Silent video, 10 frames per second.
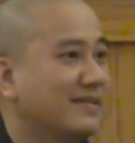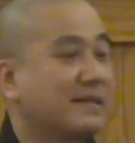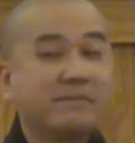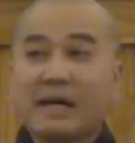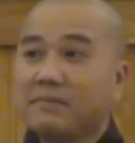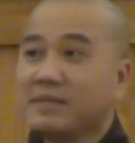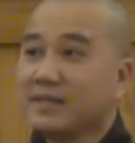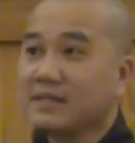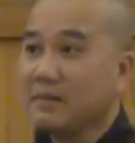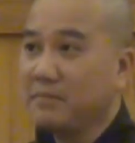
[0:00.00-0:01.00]
Sometimes
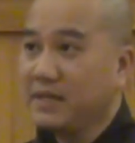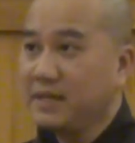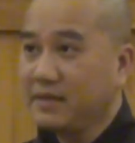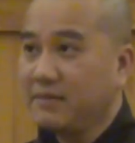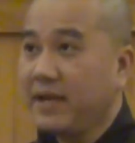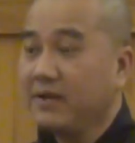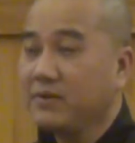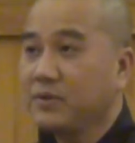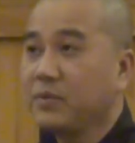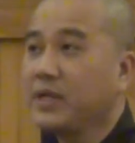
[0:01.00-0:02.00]
just a minute of
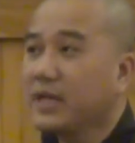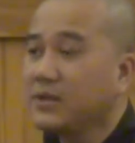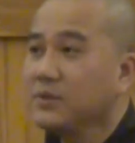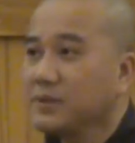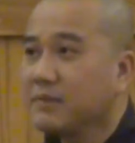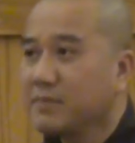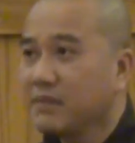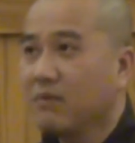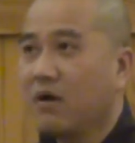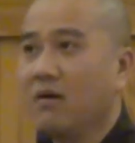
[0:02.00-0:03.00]
angry, we can do
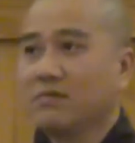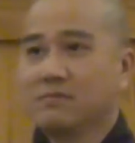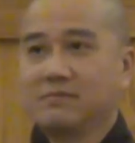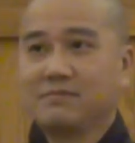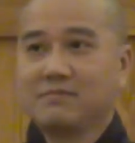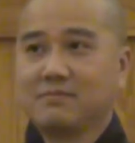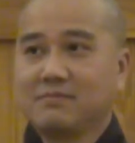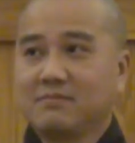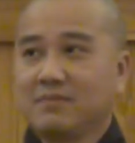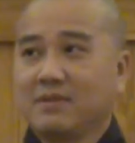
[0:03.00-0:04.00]
something wrong.
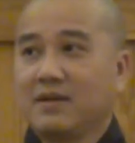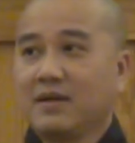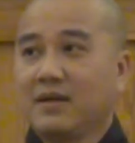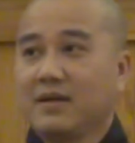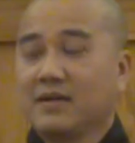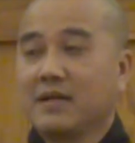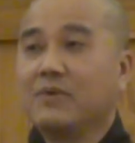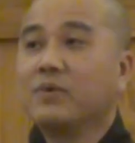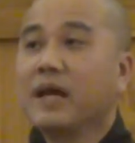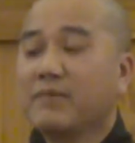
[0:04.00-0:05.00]

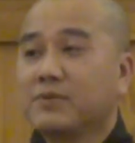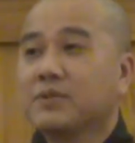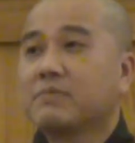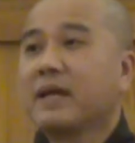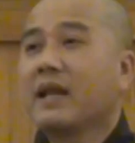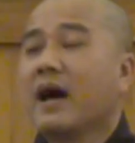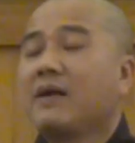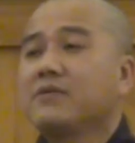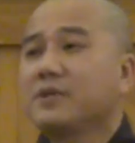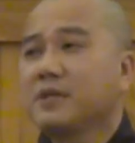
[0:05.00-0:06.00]
Then we have to spend
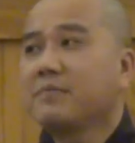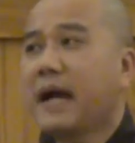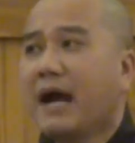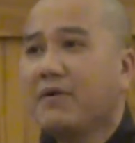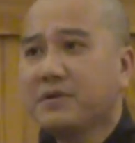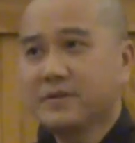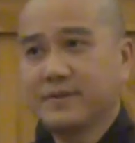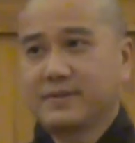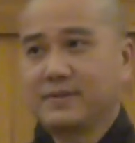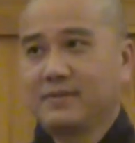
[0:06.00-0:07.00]
hundreds of
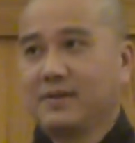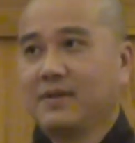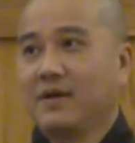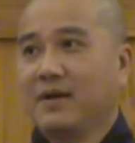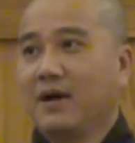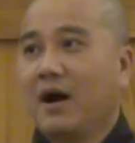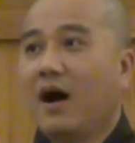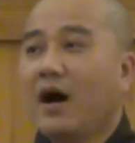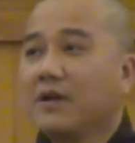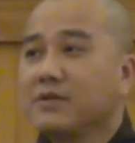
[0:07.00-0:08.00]
hours
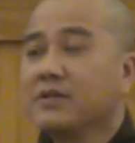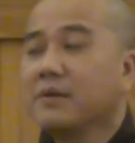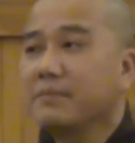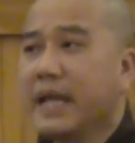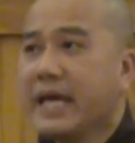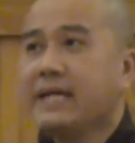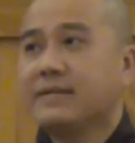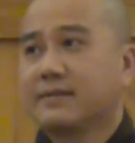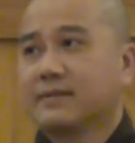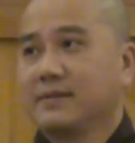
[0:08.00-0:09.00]
or hundreds of
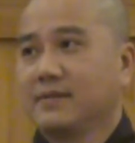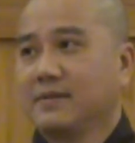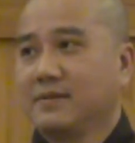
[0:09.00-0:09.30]
days